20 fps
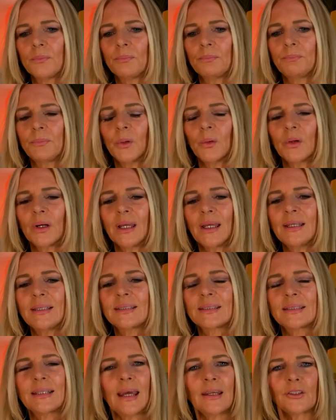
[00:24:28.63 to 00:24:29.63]
But
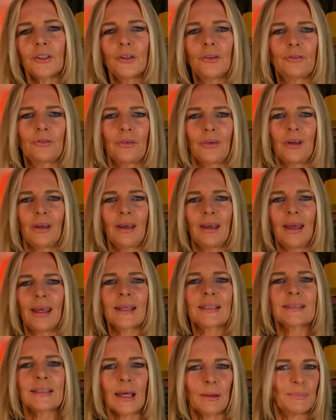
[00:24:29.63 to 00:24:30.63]
instead of
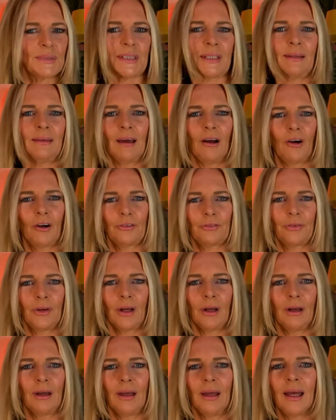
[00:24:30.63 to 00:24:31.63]
accepting that
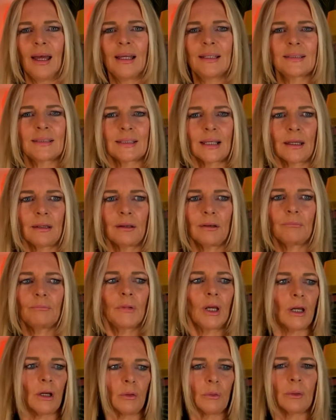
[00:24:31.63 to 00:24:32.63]
offer and
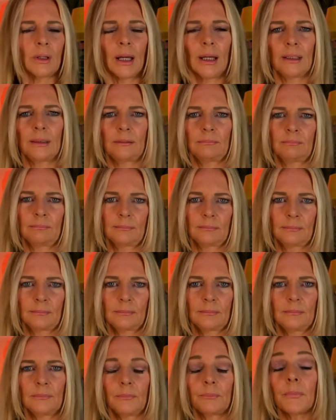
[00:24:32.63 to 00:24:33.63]
saying, okay,
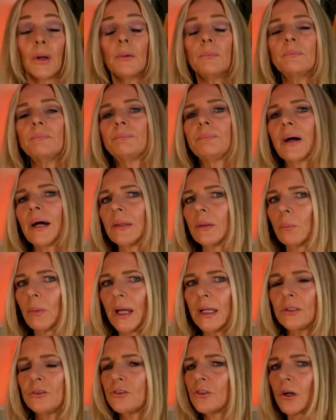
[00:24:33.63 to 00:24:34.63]
by the
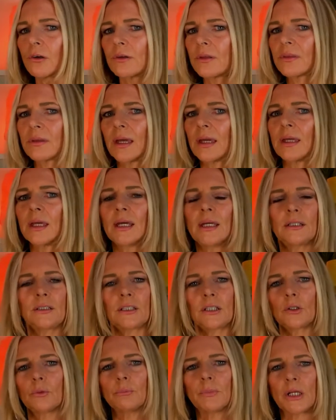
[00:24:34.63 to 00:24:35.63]
way, Dorothy
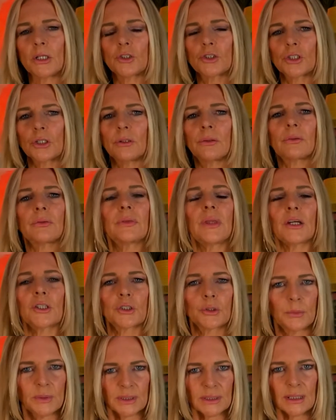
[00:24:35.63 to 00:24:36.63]
didn't mention that
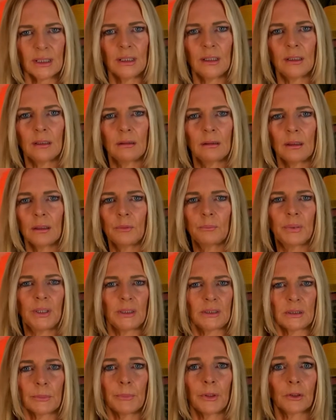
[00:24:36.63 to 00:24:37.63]
she was seeing
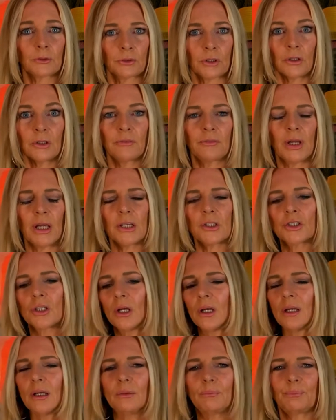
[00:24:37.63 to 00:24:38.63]
Peter Bogdanovich,
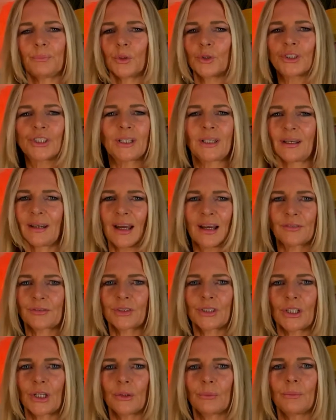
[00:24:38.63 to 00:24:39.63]
but she didn't have
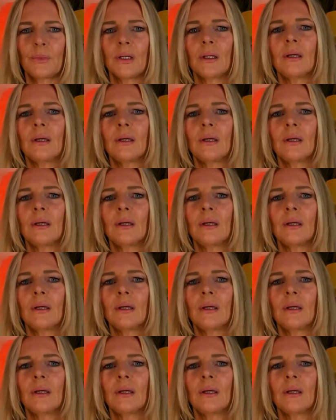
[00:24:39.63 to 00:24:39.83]
to.